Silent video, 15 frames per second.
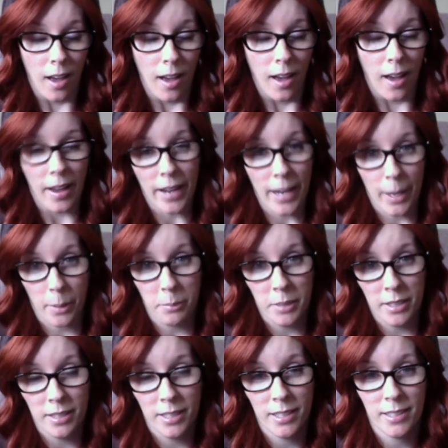I am.
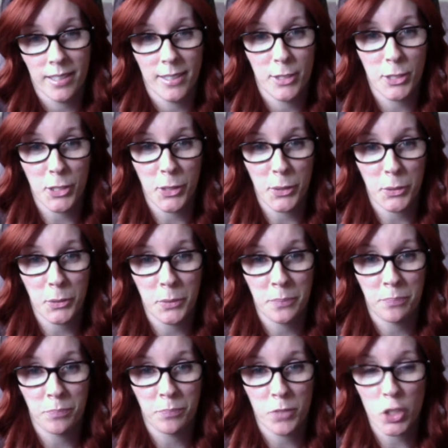So
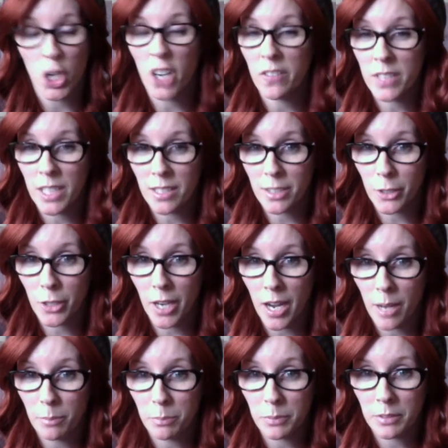sorry if it sounds like
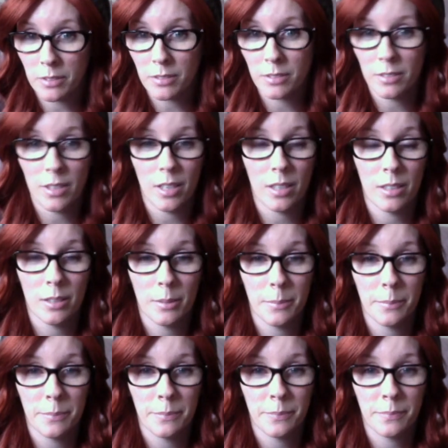crap,
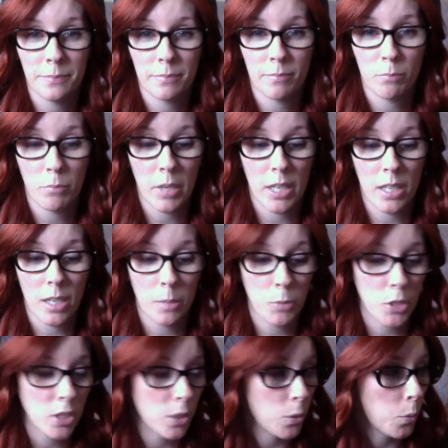but I'm
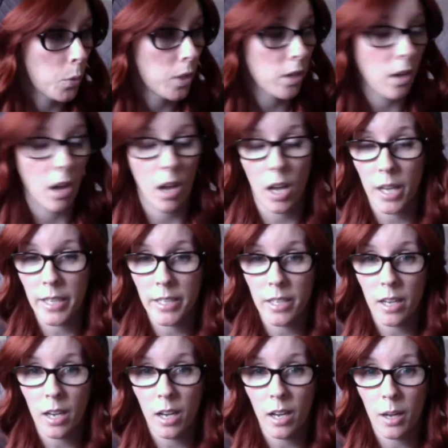just gonna work on
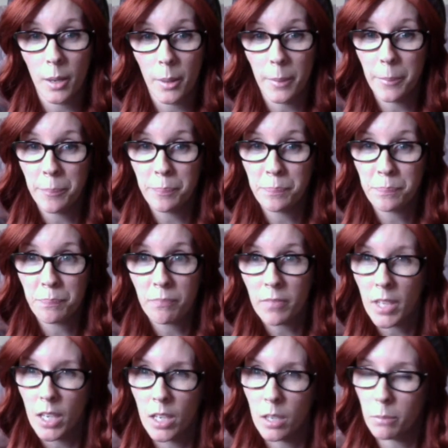
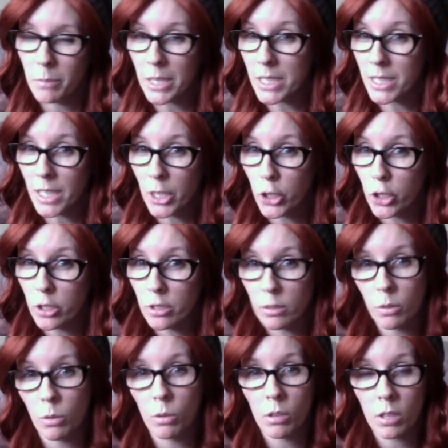my satyr
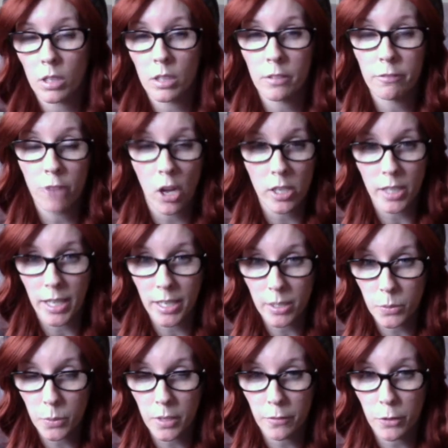or fawn
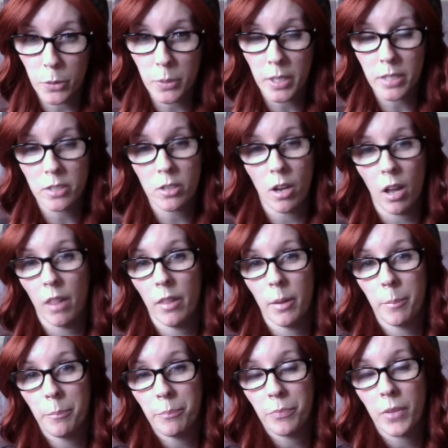legs, whatever you would like to call
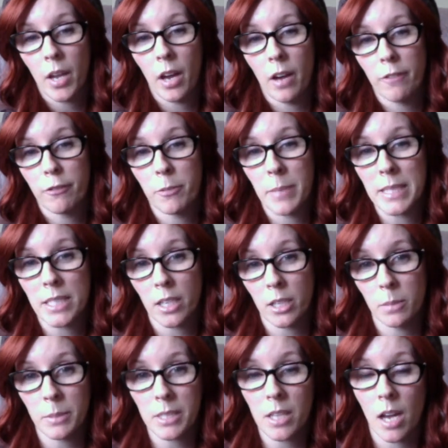them, for my
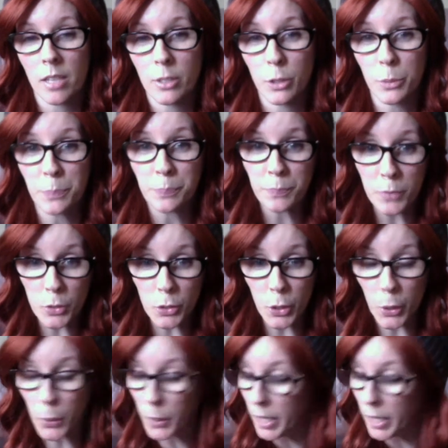succubus costume. So.